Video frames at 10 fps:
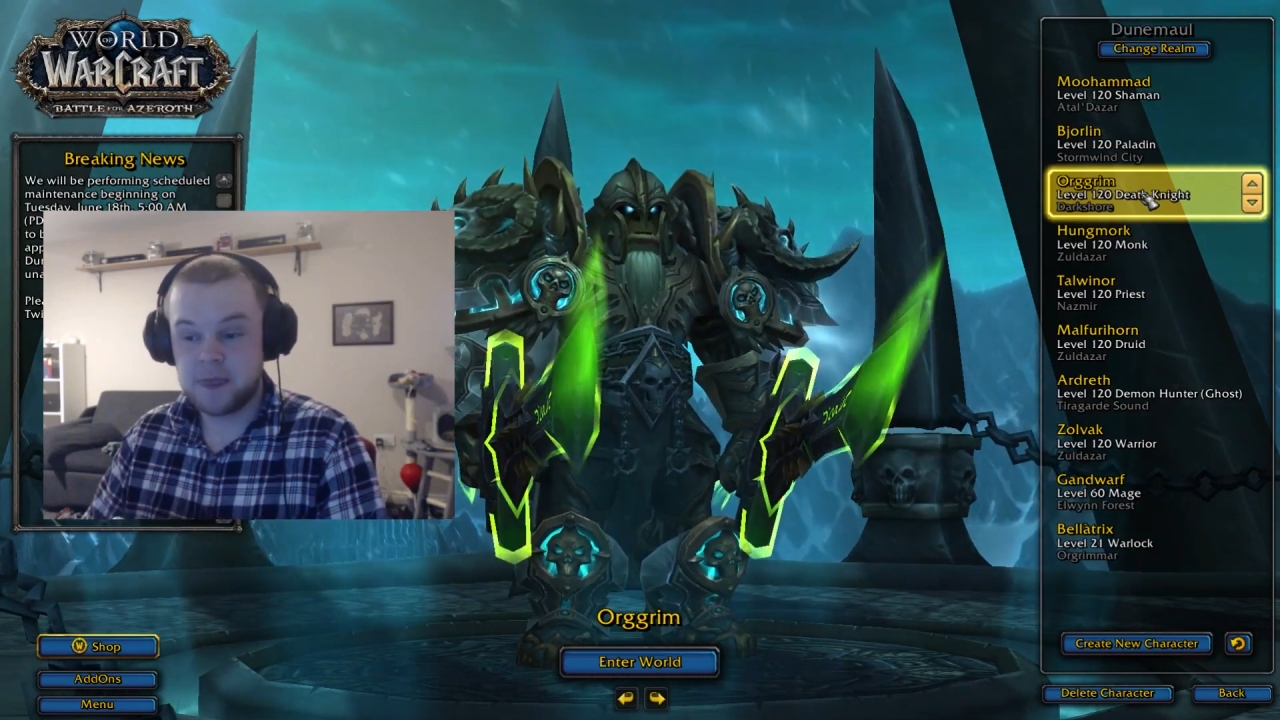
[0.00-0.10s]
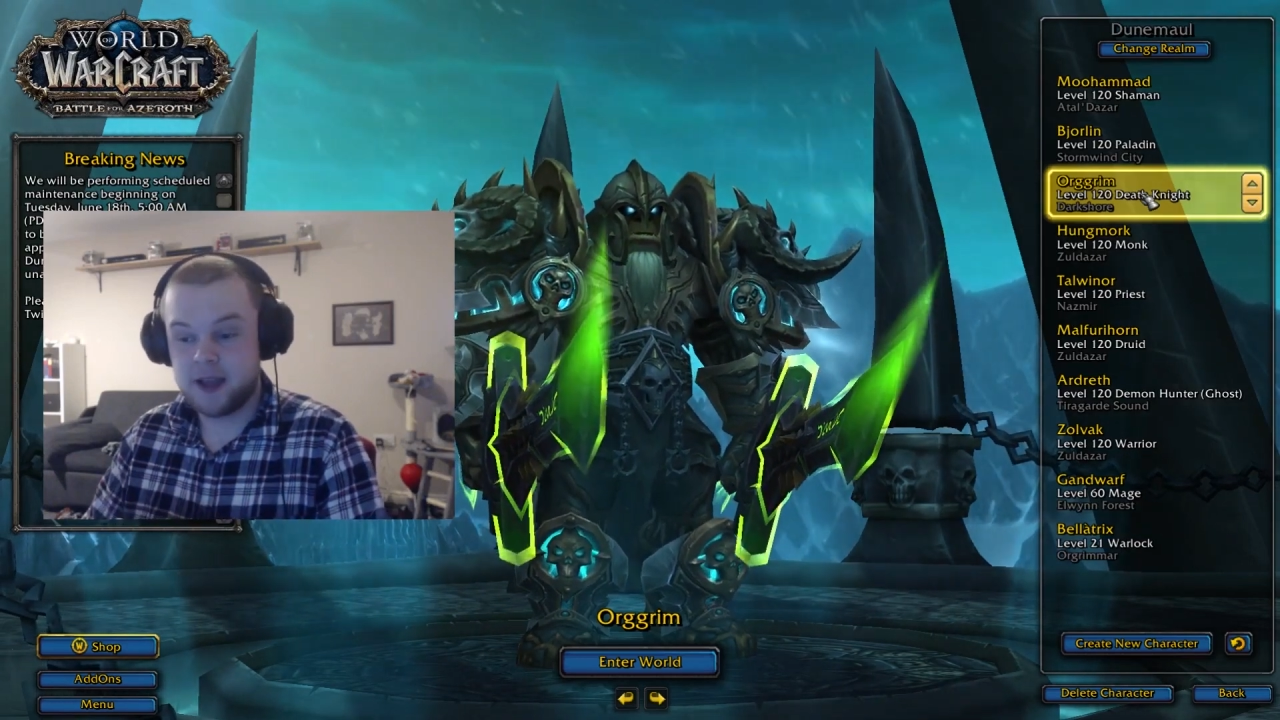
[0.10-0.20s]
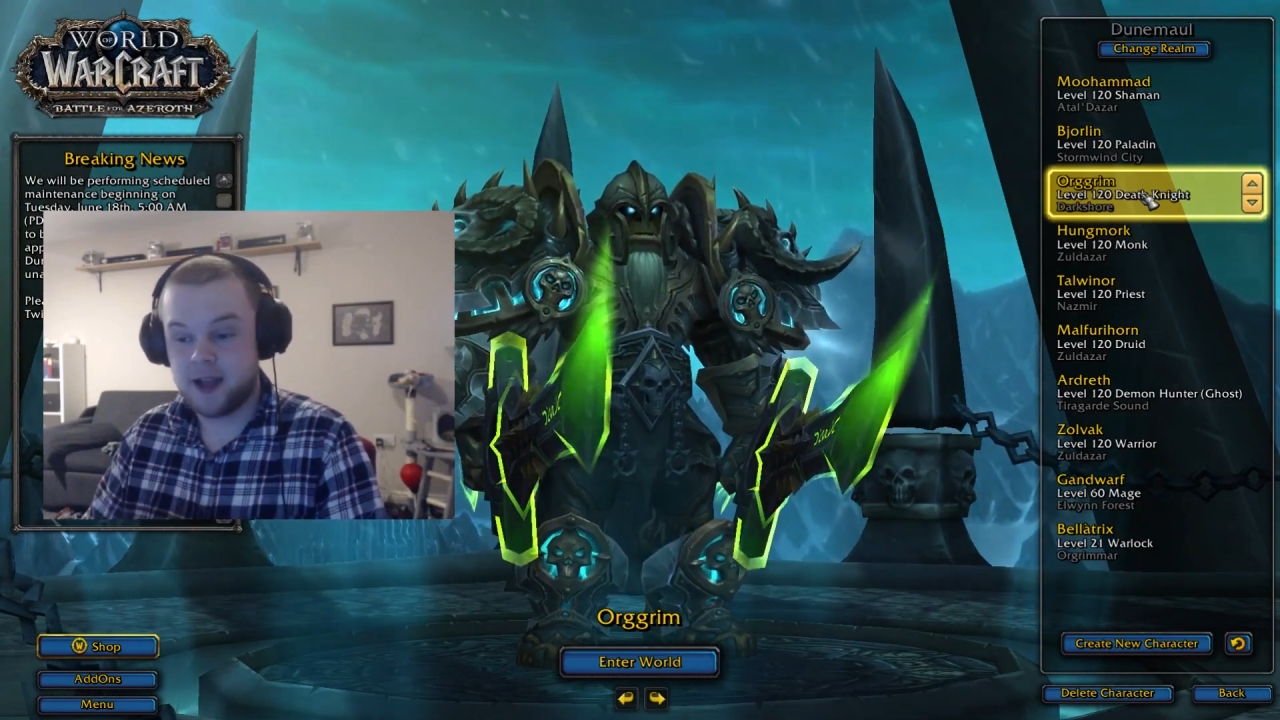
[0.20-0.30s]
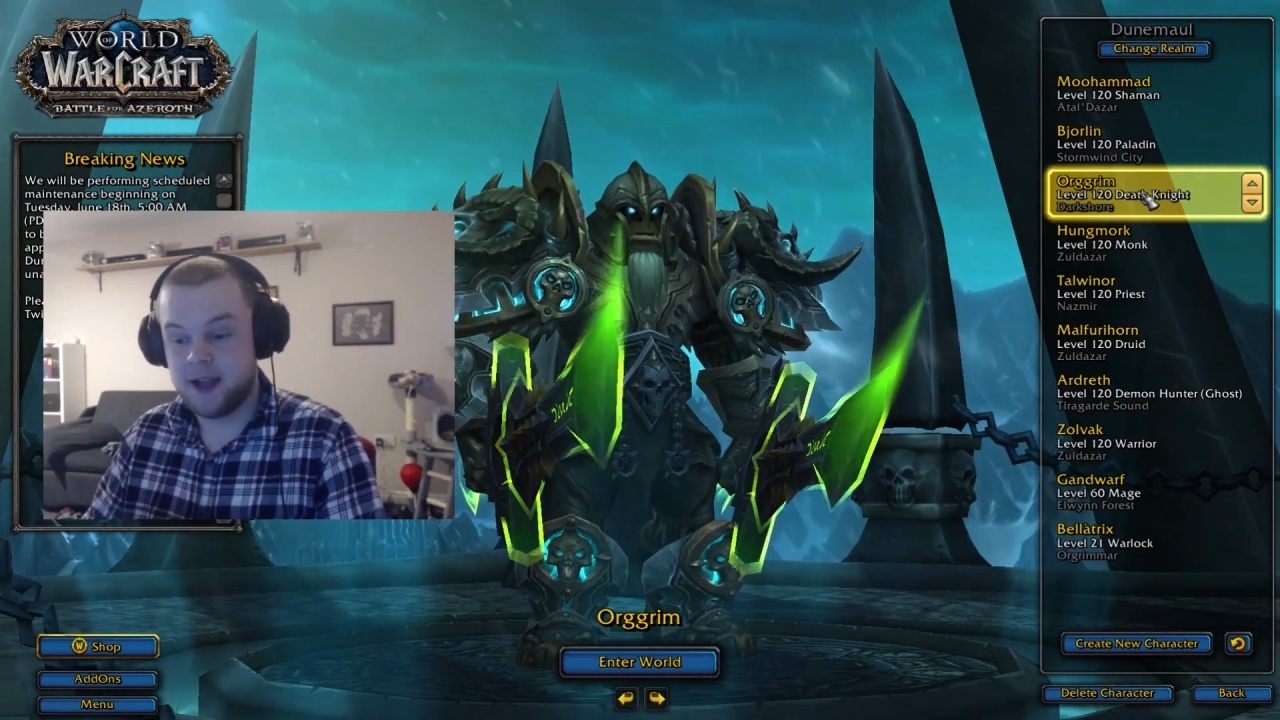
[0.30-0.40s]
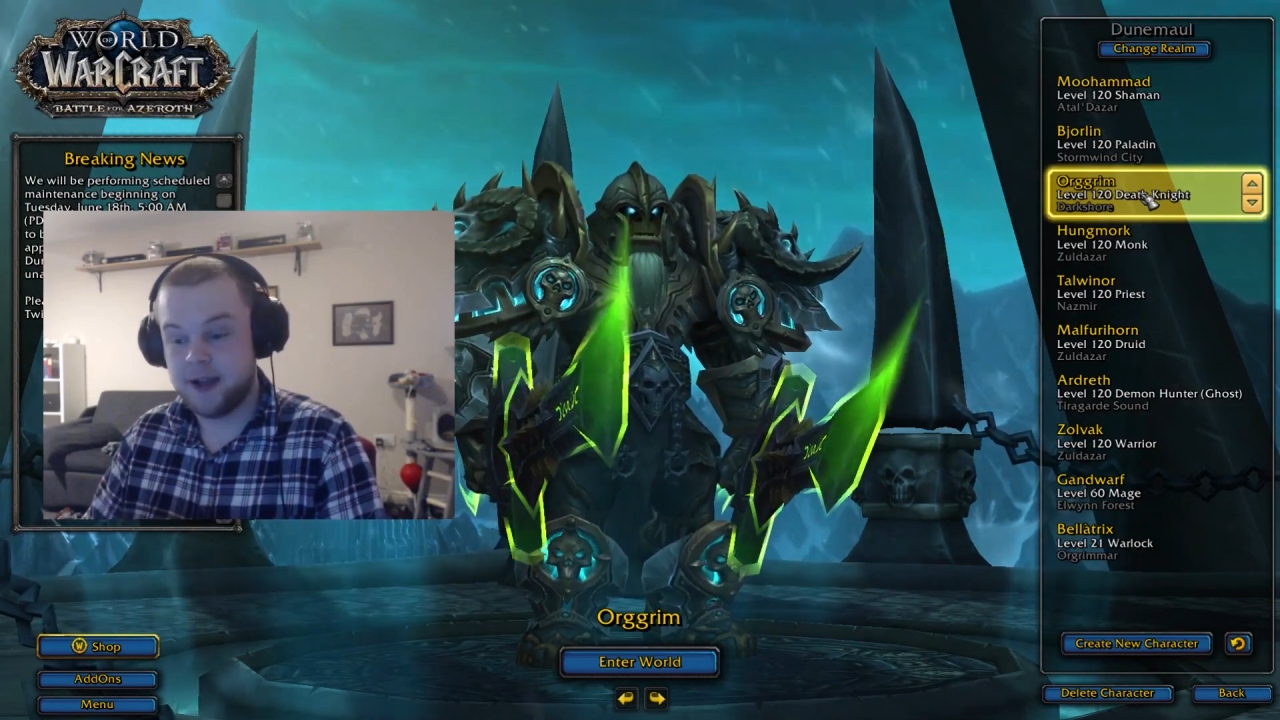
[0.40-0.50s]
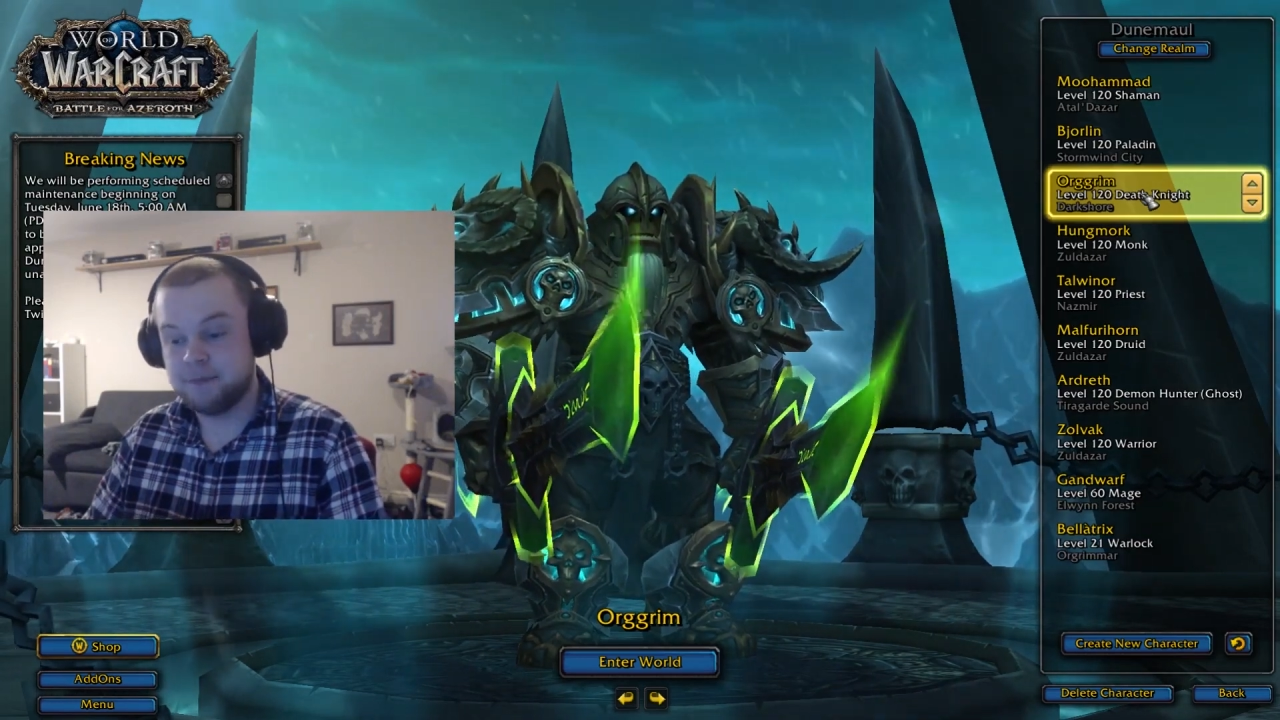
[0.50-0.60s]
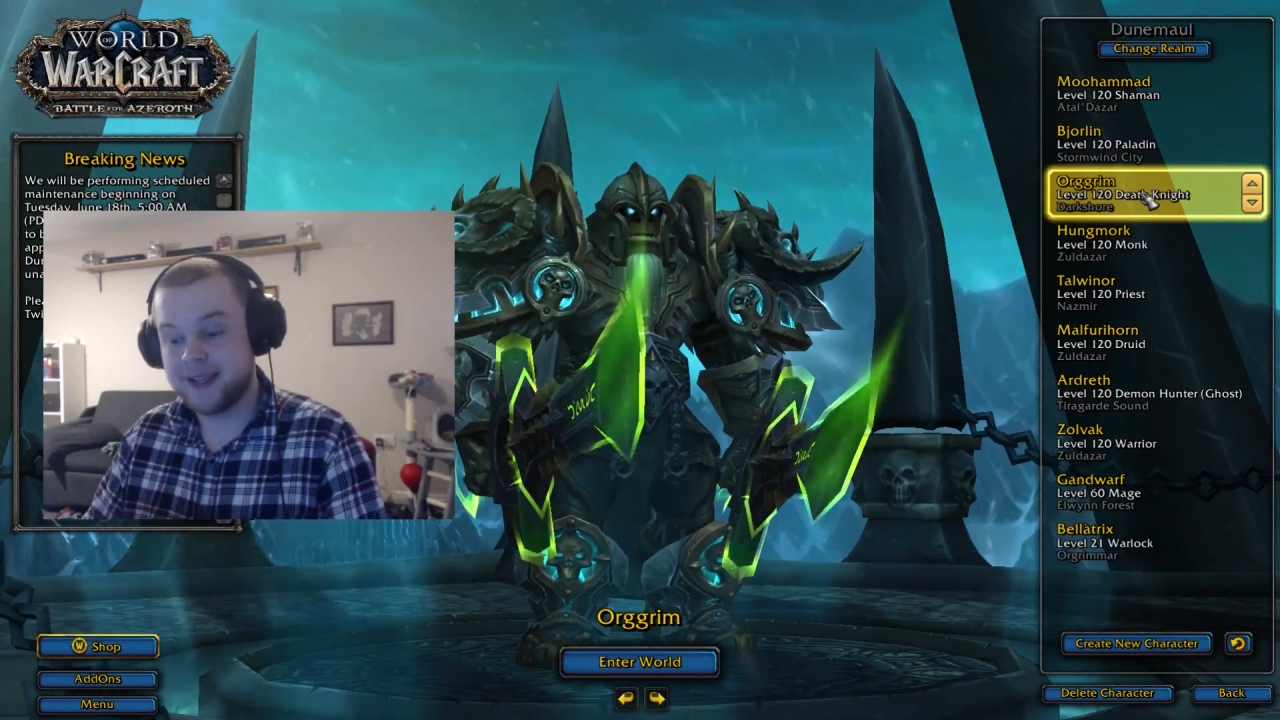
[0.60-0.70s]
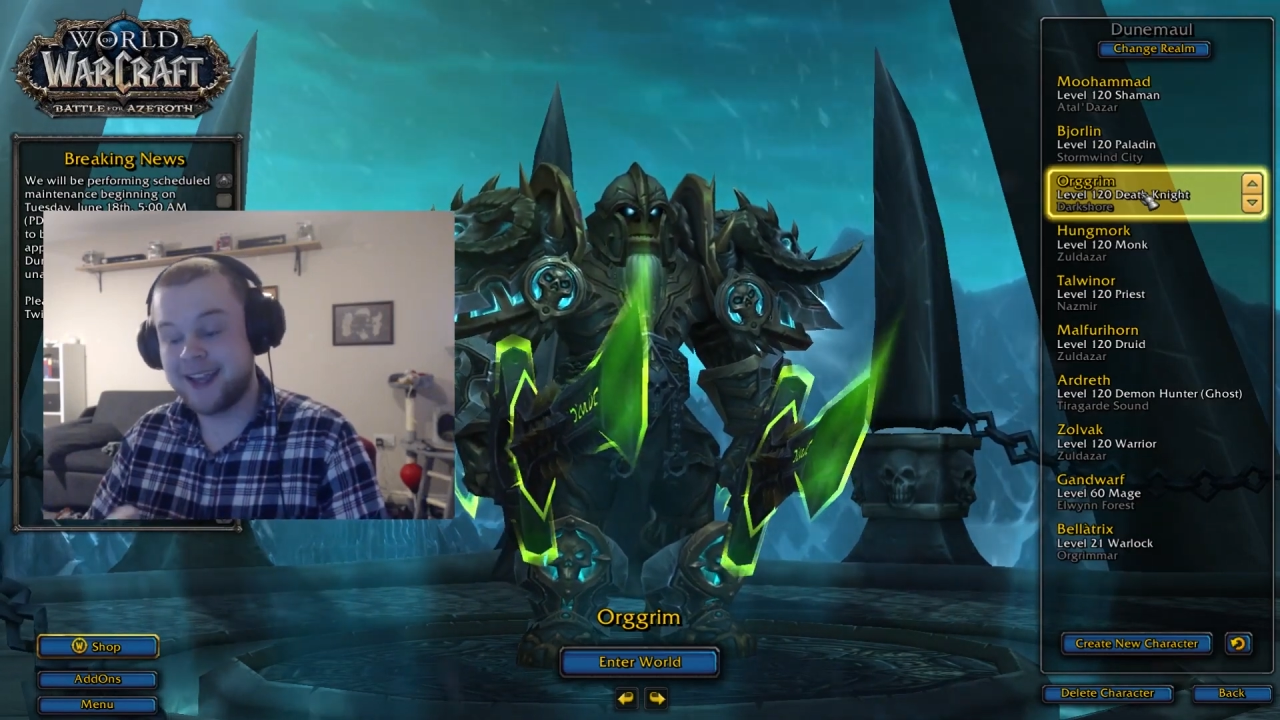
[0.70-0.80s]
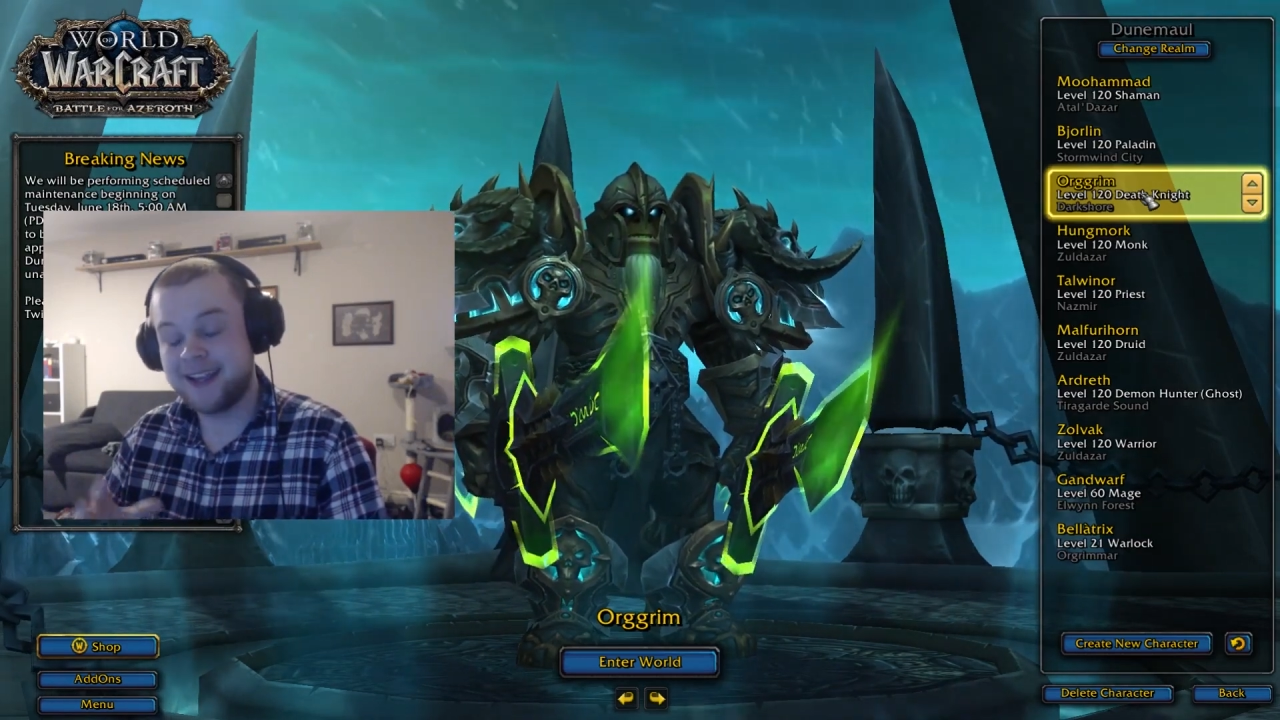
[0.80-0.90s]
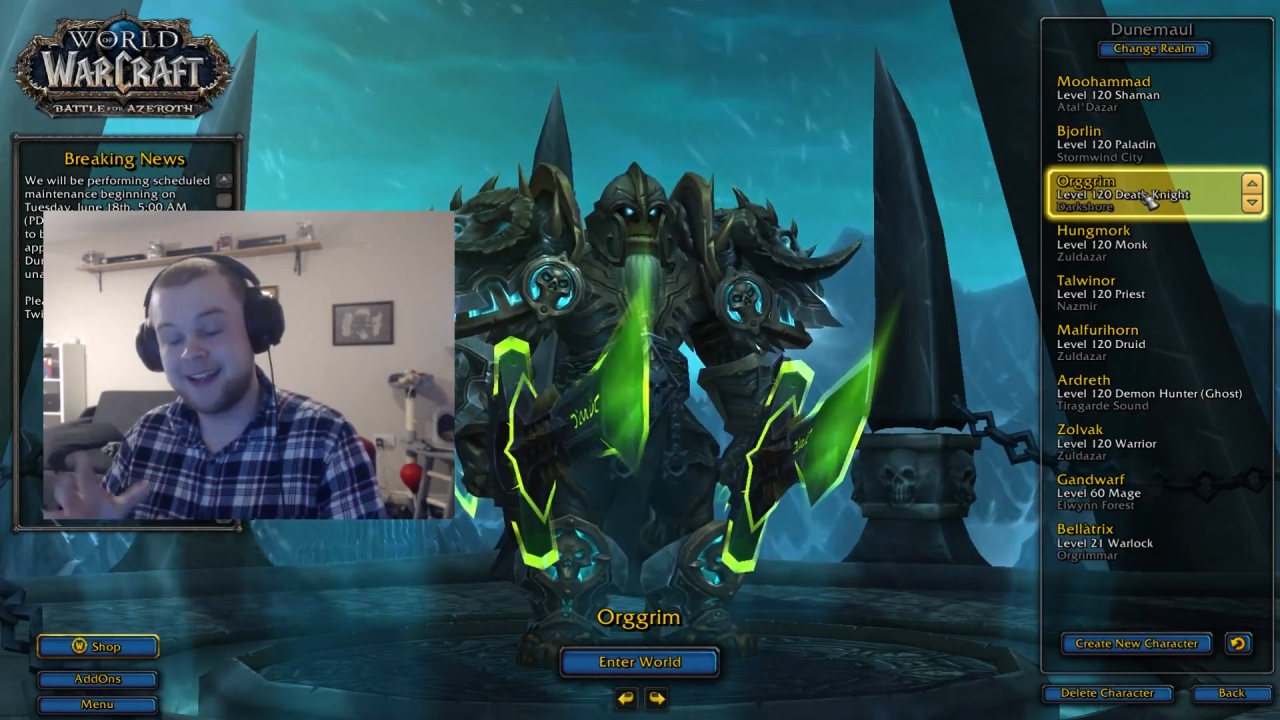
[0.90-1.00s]
But
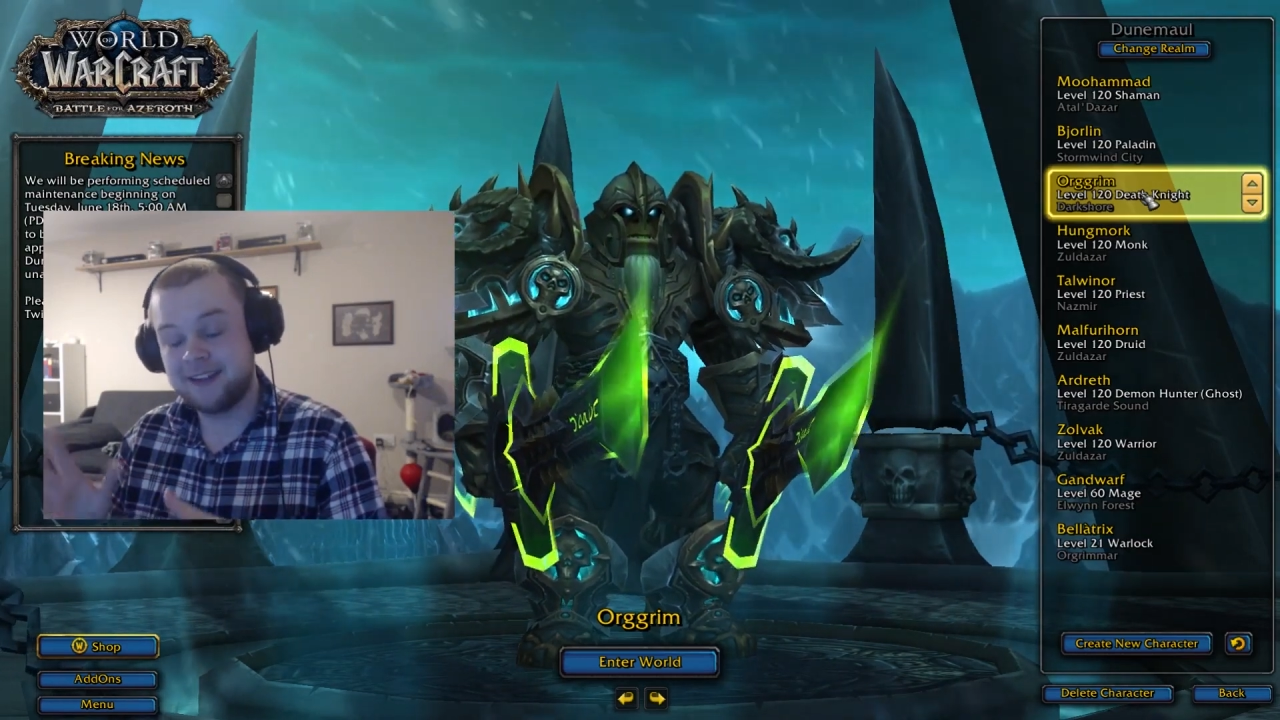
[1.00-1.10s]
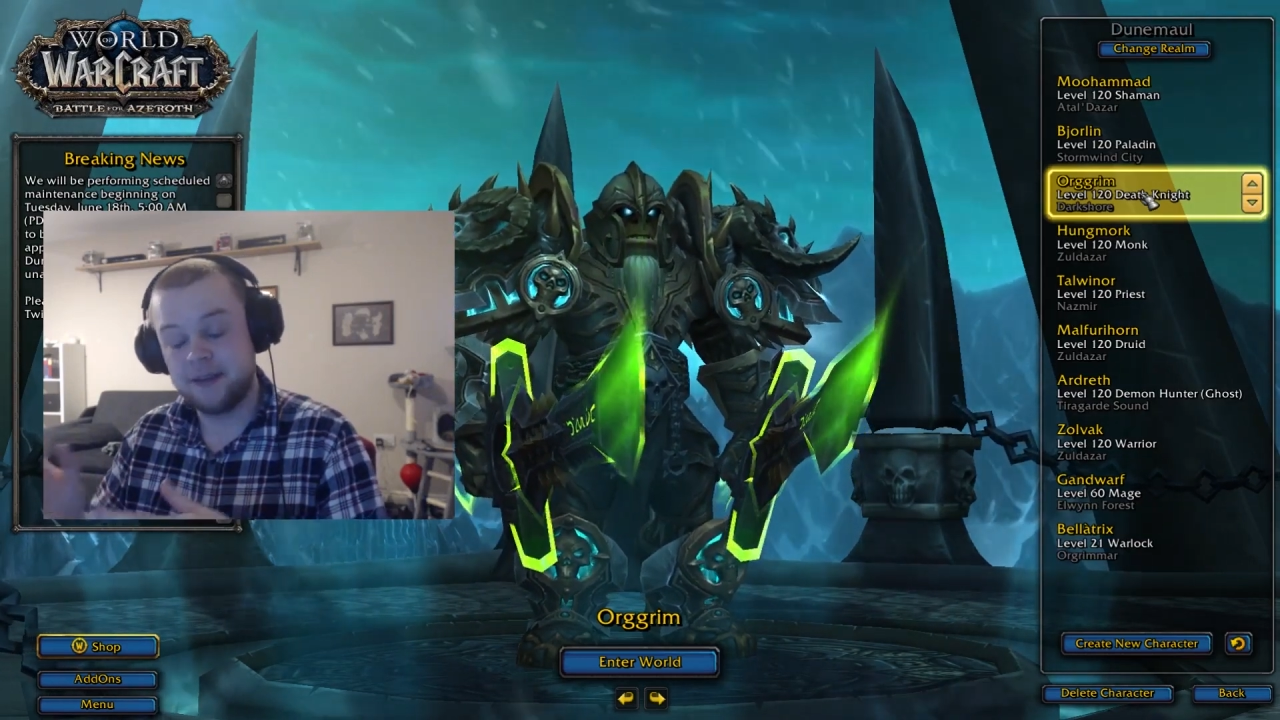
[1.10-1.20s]
getting into